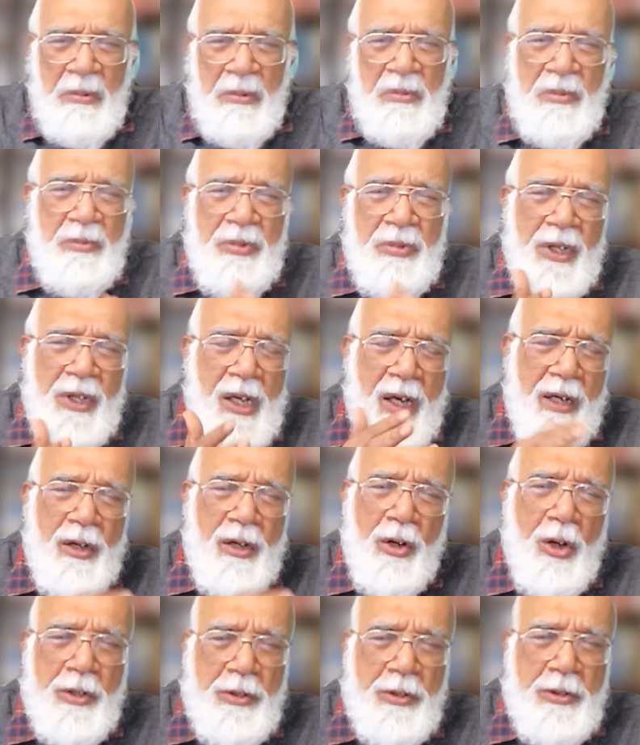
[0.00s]
We
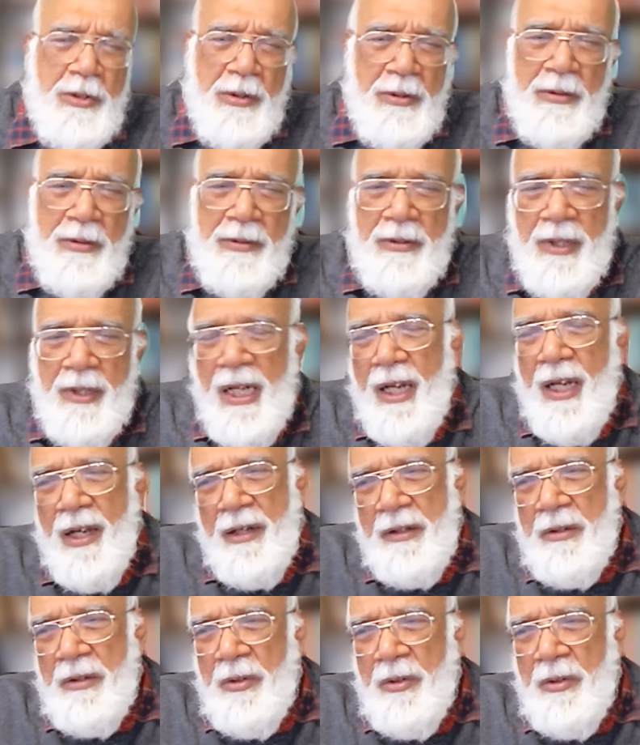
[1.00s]
are not uh, there.